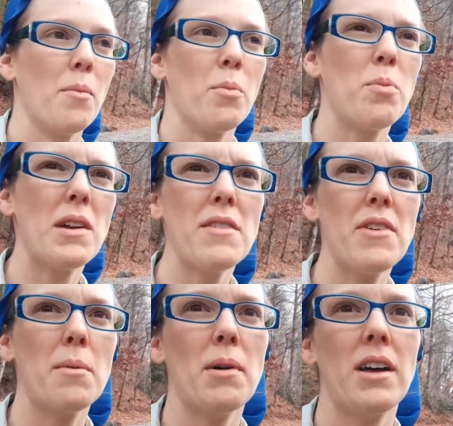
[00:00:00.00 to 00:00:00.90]
One of
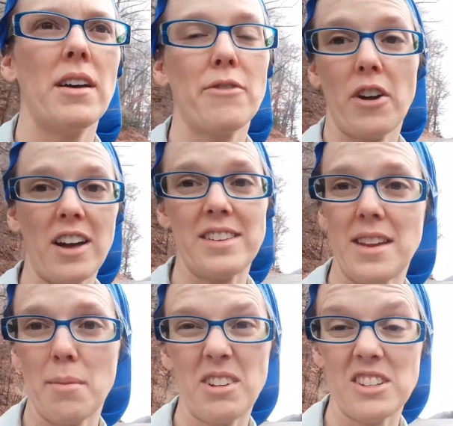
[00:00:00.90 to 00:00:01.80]
them, I forgot his
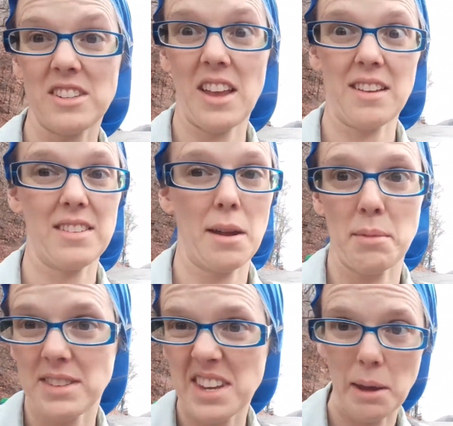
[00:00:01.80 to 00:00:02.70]
name, I'll just say his name
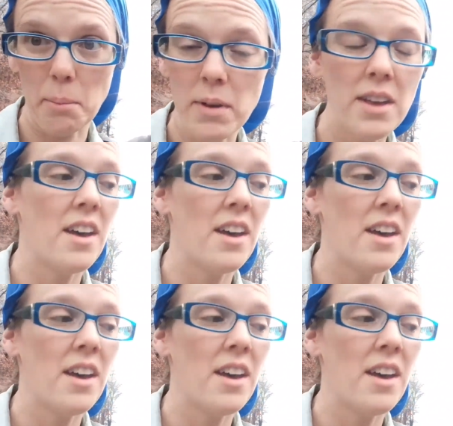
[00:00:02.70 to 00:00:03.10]
is Tim.